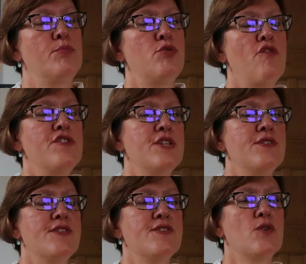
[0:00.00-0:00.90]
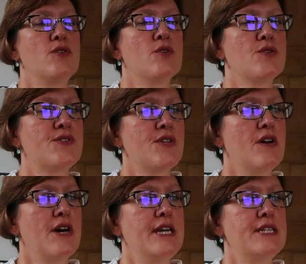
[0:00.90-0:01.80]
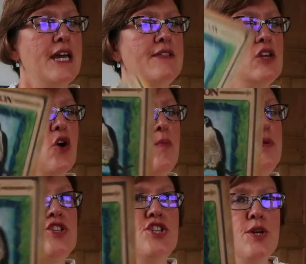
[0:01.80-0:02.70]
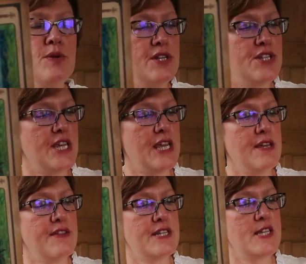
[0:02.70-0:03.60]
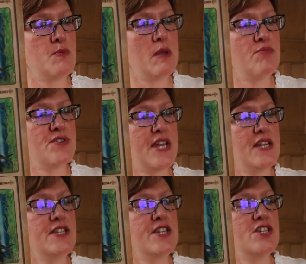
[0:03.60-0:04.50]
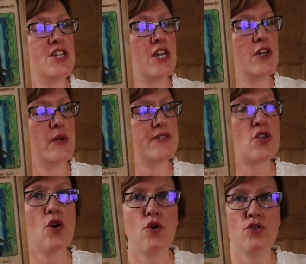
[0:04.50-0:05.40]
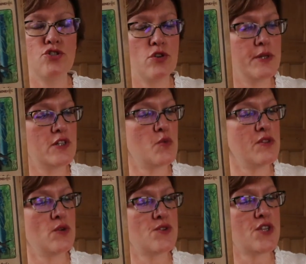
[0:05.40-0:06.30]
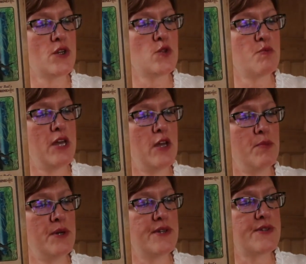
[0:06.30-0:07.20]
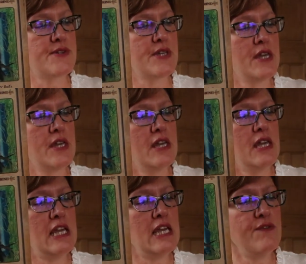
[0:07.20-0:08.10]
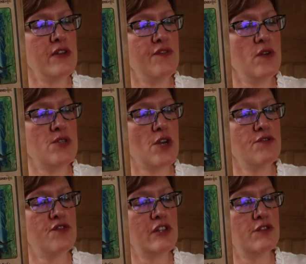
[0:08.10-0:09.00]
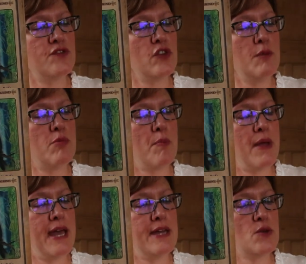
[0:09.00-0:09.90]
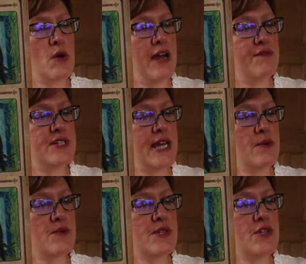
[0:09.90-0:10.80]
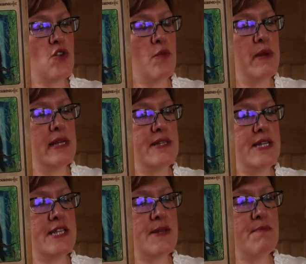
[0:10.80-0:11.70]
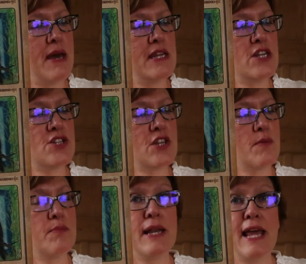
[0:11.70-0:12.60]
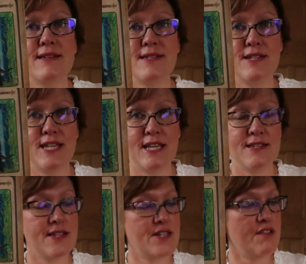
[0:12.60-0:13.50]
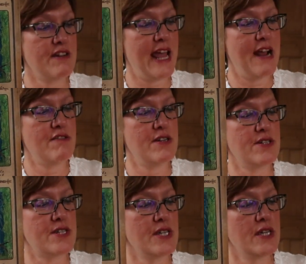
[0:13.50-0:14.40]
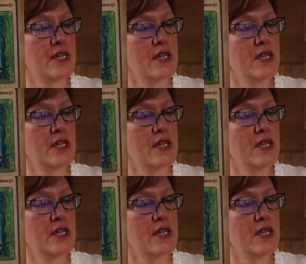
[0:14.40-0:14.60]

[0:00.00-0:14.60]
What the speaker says: Providence is on your side, and the opportunity that has been presented to you is congruent with your soul's purpose. Even if you don't feel fully prepared or have doubts in your ability to manage the complexities that are inherent